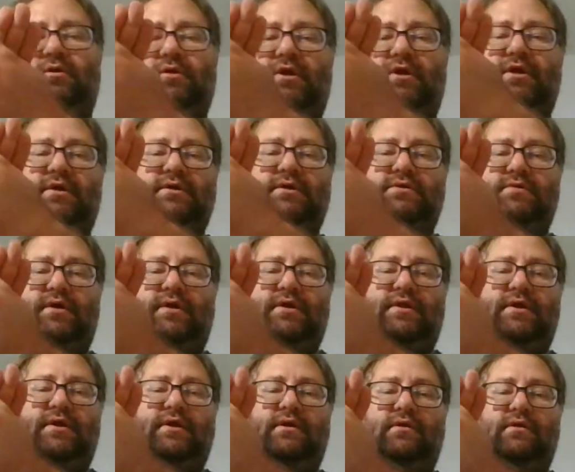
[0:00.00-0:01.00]
it is right
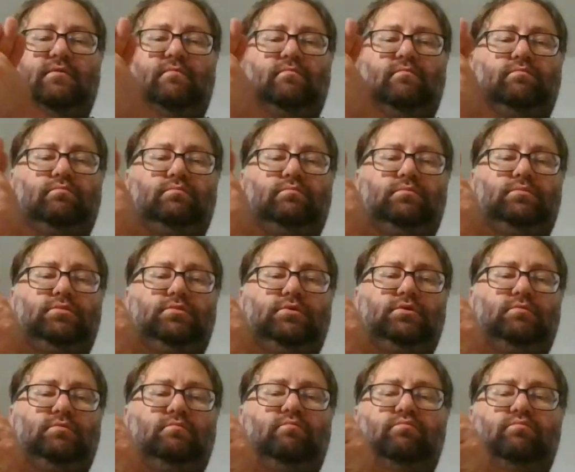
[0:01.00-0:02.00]
there,
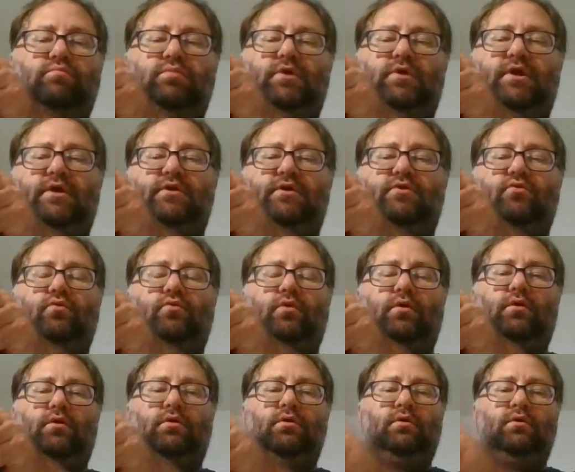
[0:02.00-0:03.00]
and
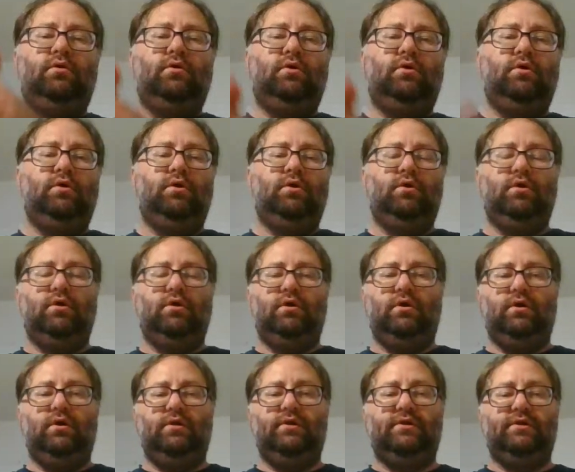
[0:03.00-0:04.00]
torque,
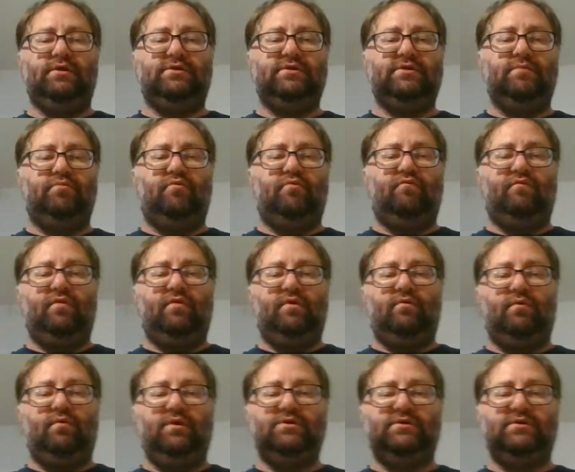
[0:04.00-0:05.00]
that the simple
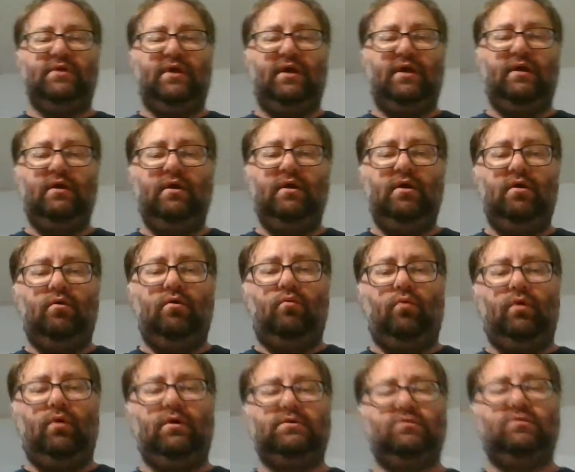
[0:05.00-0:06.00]
front wrist lock
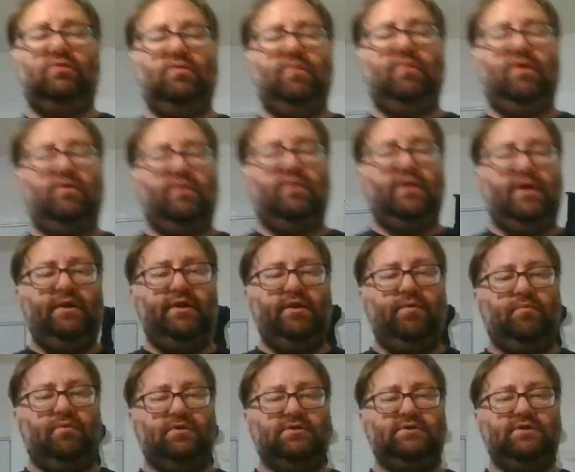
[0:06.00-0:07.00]
works on about
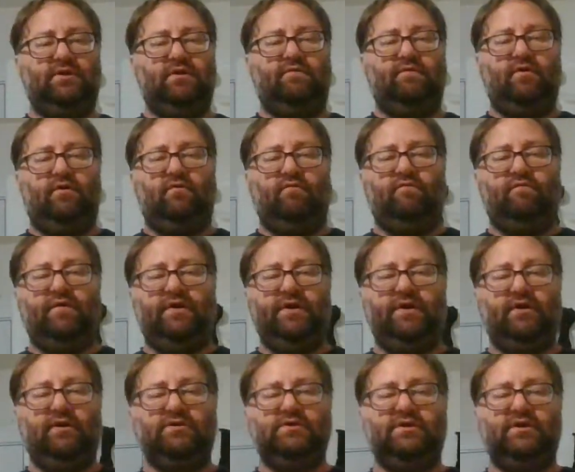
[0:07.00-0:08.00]
90% of all
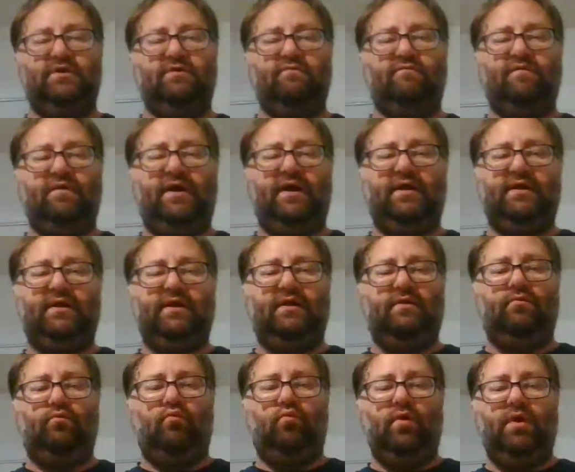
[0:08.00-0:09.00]
fighters, and in fact
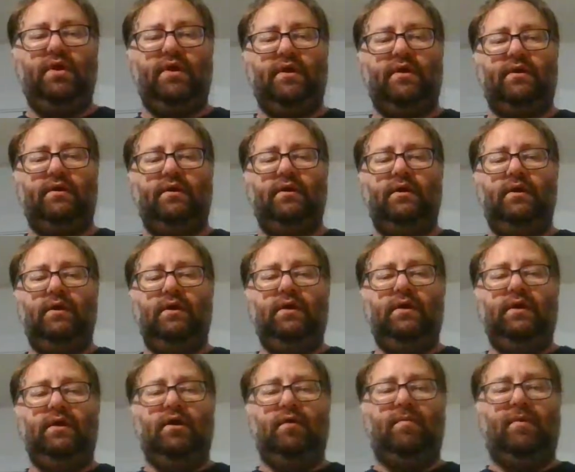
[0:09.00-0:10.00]
can win
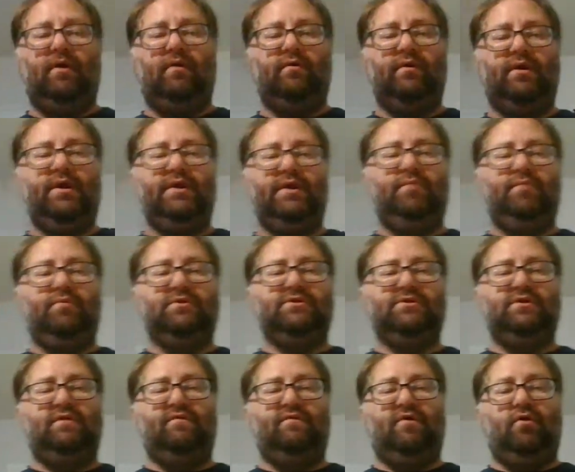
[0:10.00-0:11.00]
about
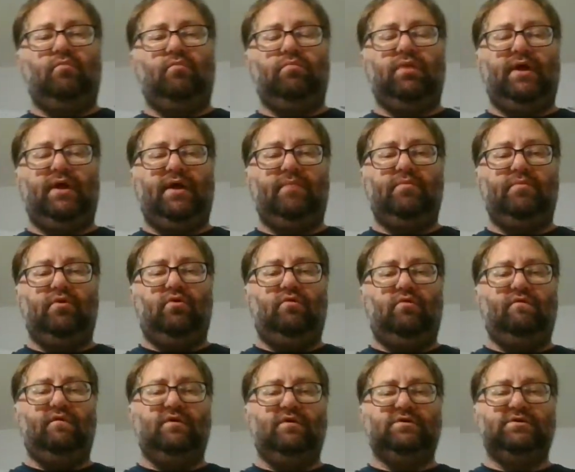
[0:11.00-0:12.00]
90% of all black
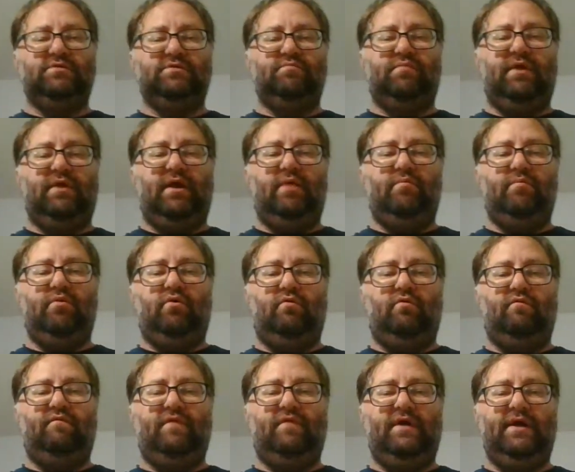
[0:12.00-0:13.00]
belt versus black
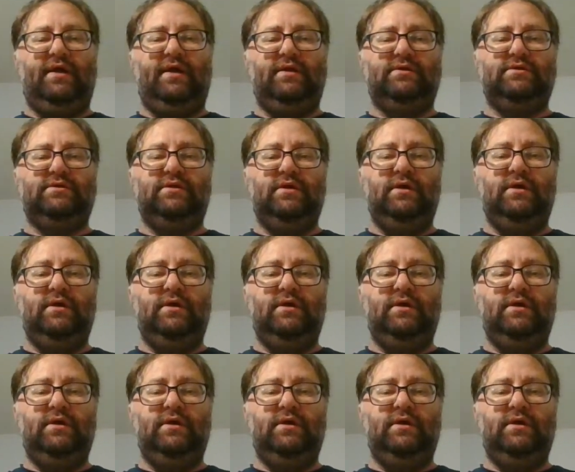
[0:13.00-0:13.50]
belt fights.